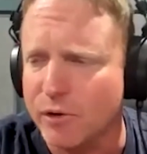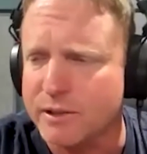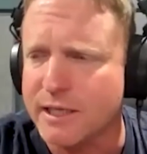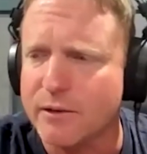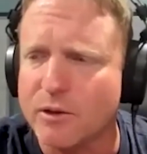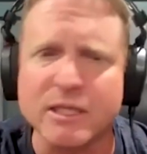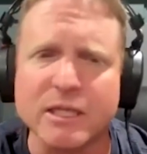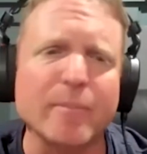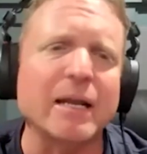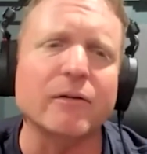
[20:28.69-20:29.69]
You can send those in
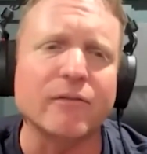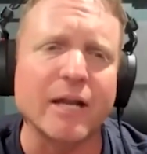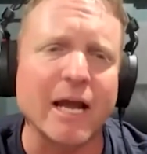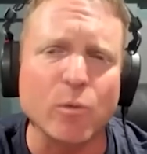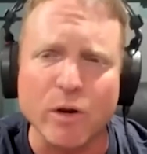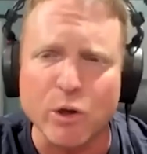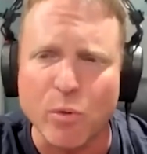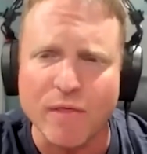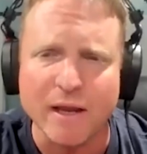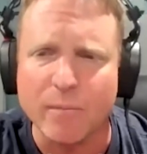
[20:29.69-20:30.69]
the middle of the night when you
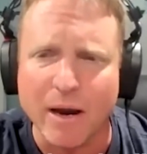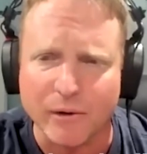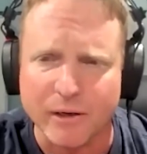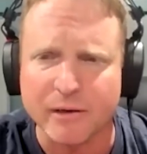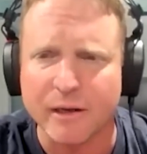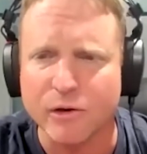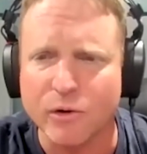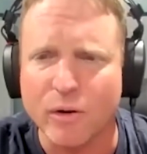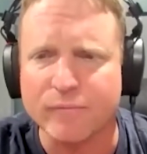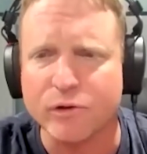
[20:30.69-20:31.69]
think about it, and you
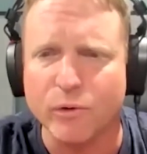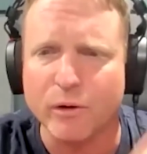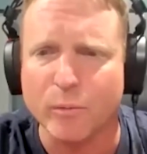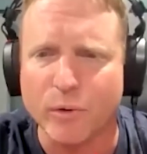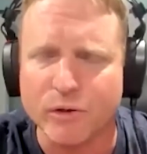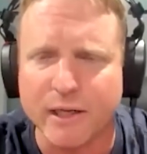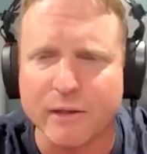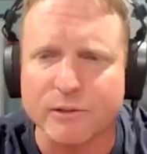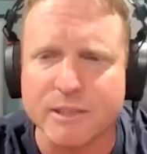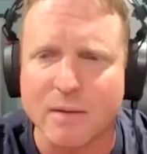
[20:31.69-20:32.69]
don't have to do it at a
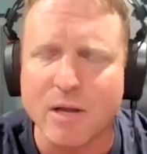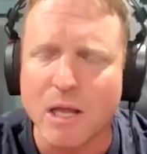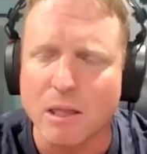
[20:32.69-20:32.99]
particular time.